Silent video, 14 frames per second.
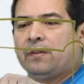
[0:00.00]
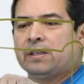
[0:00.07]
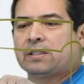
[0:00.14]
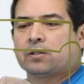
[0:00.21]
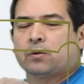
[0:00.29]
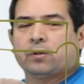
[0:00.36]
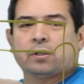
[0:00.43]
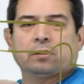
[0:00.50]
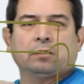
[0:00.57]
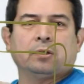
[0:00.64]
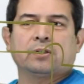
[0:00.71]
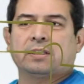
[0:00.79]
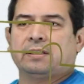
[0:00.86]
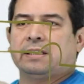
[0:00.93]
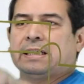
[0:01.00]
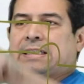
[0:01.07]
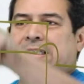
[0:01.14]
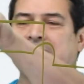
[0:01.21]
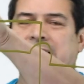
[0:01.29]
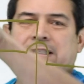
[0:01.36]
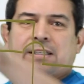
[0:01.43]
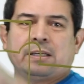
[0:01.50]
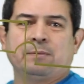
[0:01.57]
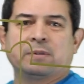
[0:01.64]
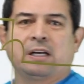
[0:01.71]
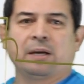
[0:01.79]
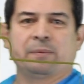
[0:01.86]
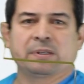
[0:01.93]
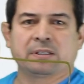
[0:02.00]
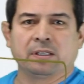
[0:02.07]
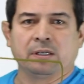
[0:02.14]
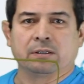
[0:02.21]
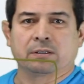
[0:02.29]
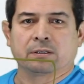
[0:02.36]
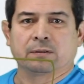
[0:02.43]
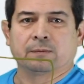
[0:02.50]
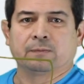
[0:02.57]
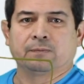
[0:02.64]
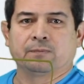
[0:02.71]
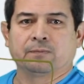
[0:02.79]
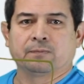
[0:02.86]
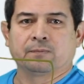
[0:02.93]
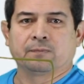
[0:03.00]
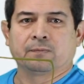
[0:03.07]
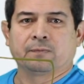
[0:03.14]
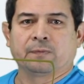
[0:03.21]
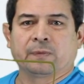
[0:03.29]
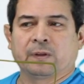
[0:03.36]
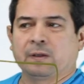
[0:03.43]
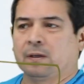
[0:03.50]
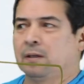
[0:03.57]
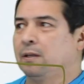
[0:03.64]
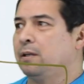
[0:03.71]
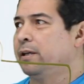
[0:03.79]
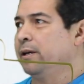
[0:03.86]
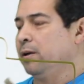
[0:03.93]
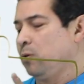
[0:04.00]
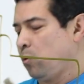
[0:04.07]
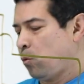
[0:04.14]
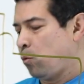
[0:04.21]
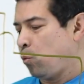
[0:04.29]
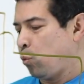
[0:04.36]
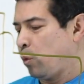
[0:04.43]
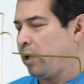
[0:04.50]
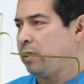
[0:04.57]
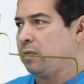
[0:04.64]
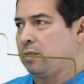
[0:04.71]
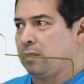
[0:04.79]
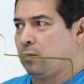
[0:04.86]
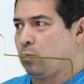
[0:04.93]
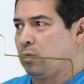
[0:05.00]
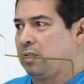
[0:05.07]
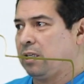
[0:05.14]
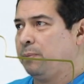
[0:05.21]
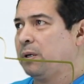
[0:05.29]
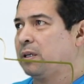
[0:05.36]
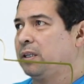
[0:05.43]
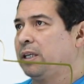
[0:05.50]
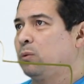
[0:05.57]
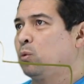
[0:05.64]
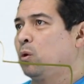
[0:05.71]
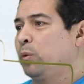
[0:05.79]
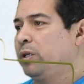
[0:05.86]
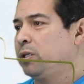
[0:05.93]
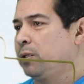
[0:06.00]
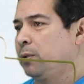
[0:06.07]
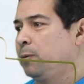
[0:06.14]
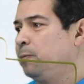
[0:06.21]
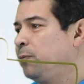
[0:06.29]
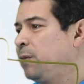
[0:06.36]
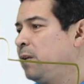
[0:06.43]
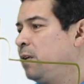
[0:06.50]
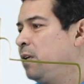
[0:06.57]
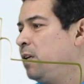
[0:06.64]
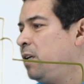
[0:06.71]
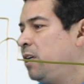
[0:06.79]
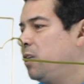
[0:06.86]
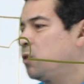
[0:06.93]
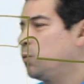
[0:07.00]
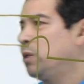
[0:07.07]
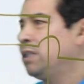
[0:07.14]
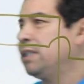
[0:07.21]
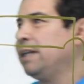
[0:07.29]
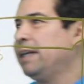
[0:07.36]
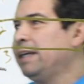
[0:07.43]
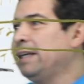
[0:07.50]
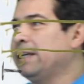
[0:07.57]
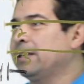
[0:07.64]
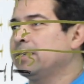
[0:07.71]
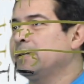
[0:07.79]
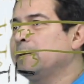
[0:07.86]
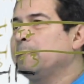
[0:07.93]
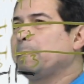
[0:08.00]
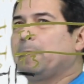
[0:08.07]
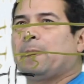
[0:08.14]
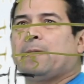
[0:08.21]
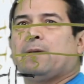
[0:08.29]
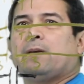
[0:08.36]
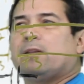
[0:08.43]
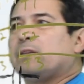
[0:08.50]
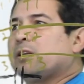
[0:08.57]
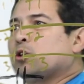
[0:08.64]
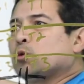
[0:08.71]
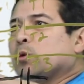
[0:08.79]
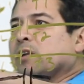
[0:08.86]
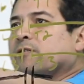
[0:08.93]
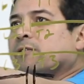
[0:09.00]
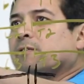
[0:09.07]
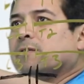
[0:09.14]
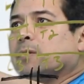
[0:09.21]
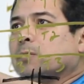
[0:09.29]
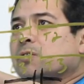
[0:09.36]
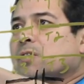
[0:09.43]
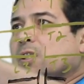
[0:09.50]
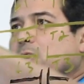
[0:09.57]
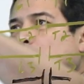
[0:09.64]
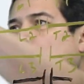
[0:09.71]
this is going to close at the exact same time as these. Now, typically what we do is we take the 24 volts.